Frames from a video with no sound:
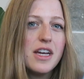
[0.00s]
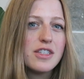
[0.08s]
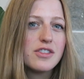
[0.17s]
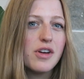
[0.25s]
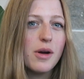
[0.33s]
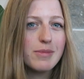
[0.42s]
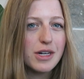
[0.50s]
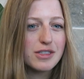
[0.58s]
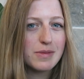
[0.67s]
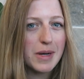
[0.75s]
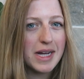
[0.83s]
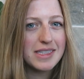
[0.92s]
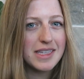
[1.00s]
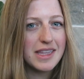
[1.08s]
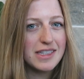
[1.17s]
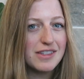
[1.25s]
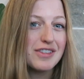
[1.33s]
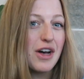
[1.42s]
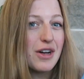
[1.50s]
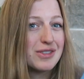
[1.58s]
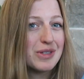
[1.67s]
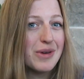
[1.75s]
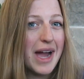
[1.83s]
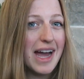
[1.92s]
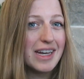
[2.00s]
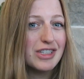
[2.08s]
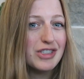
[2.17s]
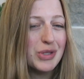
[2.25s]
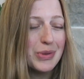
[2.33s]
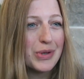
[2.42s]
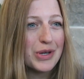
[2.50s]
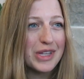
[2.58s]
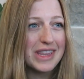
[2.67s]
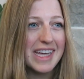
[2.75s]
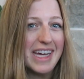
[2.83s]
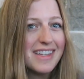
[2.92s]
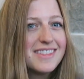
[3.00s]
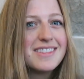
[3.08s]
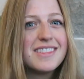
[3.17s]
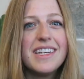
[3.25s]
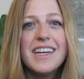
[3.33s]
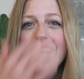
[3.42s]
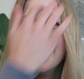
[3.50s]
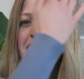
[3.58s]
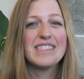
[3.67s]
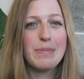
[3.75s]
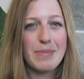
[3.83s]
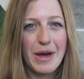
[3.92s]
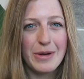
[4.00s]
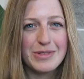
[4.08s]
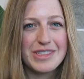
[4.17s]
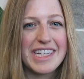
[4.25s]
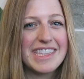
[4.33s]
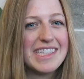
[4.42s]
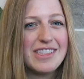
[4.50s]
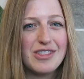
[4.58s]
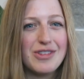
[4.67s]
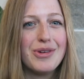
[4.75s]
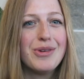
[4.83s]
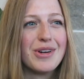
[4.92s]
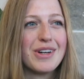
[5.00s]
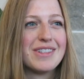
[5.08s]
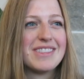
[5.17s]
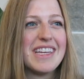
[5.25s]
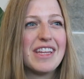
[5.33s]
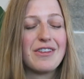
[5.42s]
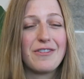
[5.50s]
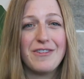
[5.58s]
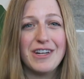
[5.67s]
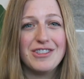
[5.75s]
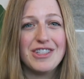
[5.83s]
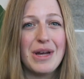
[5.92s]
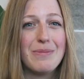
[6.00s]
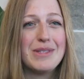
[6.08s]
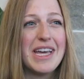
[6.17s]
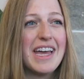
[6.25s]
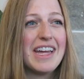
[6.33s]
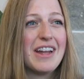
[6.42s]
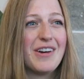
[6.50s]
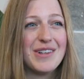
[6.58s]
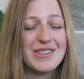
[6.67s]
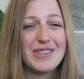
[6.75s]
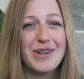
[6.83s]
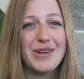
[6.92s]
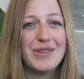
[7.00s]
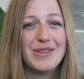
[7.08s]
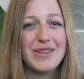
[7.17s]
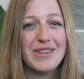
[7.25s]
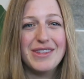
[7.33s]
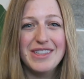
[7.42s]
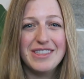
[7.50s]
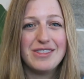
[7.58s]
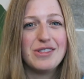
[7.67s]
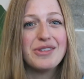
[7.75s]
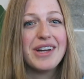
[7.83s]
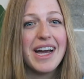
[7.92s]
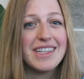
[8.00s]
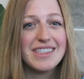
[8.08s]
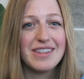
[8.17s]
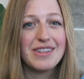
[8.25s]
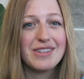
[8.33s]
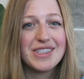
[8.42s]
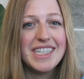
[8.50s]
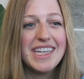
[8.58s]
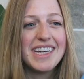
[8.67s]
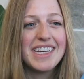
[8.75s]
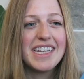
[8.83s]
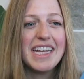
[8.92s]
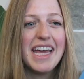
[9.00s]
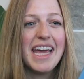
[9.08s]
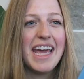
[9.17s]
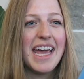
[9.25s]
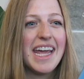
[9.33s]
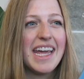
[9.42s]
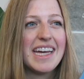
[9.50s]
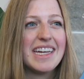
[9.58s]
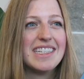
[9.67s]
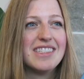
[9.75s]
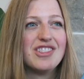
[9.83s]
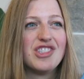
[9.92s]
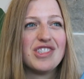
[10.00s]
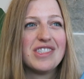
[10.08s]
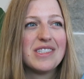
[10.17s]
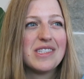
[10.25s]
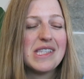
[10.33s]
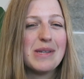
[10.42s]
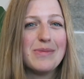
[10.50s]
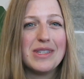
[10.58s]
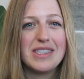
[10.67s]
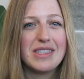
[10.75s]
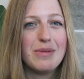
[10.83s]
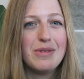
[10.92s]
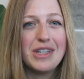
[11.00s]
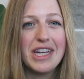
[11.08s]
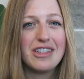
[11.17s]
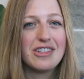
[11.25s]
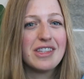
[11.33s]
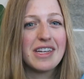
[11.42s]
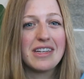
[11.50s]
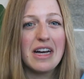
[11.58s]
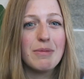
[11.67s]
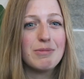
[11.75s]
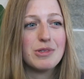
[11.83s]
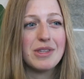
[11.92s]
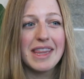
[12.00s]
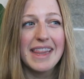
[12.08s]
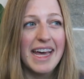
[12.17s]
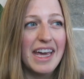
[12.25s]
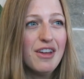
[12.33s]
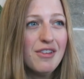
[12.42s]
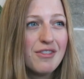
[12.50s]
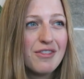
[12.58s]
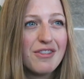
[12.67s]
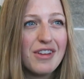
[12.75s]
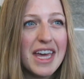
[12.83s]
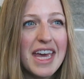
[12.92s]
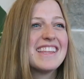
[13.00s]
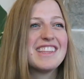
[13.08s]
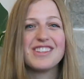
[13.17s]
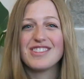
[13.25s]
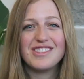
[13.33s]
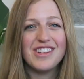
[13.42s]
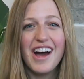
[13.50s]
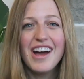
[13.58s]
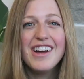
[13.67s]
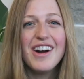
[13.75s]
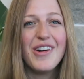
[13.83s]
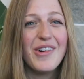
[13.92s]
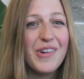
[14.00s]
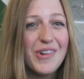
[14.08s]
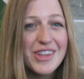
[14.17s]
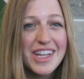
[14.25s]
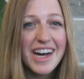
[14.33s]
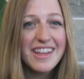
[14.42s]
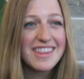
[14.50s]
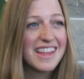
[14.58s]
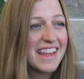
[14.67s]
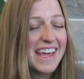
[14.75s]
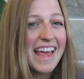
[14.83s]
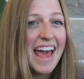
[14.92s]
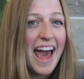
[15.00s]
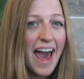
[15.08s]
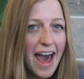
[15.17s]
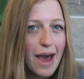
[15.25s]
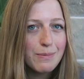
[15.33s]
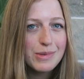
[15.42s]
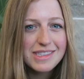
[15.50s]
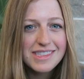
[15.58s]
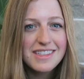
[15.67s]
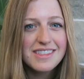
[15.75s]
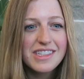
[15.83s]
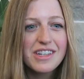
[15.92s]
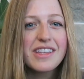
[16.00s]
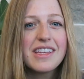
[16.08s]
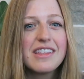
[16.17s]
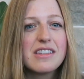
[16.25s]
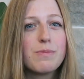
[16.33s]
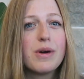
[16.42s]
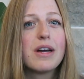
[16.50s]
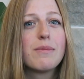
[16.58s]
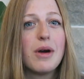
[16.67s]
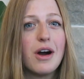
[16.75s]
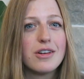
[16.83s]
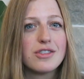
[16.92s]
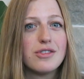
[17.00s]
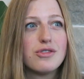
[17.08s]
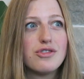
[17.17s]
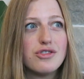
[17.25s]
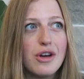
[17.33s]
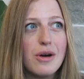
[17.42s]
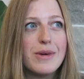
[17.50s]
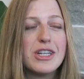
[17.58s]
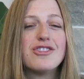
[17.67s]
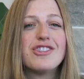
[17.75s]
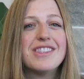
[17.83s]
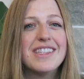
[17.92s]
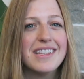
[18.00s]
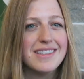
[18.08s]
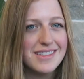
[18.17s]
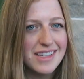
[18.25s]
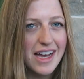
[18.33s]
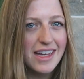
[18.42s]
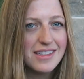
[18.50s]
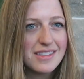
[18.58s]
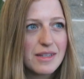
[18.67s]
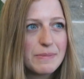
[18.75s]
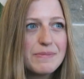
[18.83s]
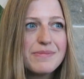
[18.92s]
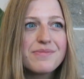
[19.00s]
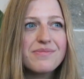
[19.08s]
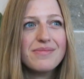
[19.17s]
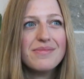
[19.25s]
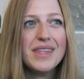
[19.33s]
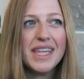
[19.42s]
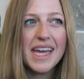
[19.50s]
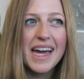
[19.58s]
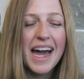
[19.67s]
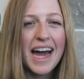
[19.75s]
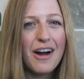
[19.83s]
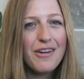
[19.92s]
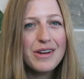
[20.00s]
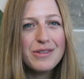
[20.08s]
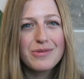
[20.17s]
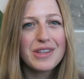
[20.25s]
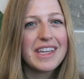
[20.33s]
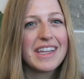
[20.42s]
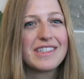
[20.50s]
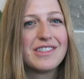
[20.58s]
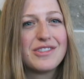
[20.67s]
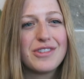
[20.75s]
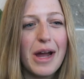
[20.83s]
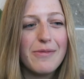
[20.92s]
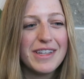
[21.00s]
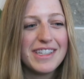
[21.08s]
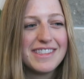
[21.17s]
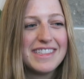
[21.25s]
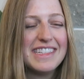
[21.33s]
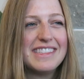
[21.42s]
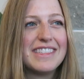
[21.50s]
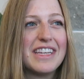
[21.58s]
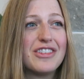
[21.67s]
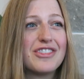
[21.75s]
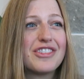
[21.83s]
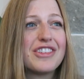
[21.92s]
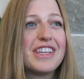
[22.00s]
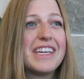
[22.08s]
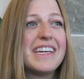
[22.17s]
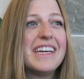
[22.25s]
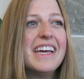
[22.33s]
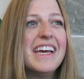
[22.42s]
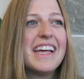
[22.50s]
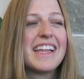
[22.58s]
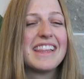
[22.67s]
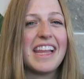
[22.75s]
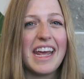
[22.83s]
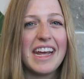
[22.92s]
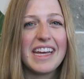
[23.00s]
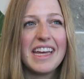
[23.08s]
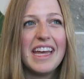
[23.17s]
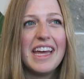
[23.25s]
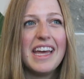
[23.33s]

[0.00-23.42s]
so I'm not surprised that this is also added to her list. It's about like these two girls and their friendships, and also these two guys that they're seeing, and just the miscommunication that comes with life. There's not a whole lot that like happens necessarily in this book, but also so much that does. How I would really like to describe this is essentially like